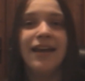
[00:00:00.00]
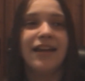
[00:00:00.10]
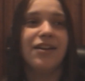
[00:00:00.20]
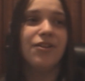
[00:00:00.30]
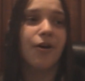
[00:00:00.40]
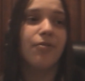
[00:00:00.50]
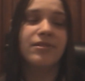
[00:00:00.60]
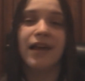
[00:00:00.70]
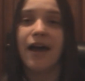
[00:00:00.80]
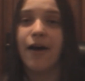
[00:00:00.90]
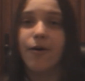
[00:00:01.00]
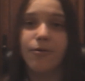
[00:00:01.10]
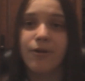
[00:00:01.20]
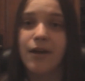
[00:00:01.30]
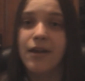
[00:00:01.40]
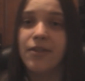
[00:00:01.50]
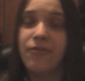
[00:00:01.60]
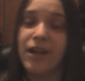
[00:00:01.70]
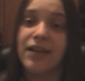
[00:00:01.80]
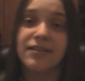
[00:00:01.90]
He knows how the
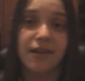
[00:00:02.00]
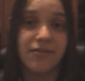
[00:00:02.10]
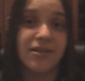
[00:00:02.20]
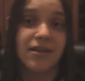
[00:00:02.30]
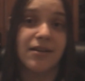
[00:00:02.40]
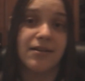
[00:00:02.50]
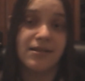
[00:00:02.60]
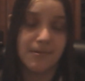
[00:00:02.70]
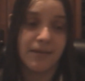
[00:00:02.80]
fans love to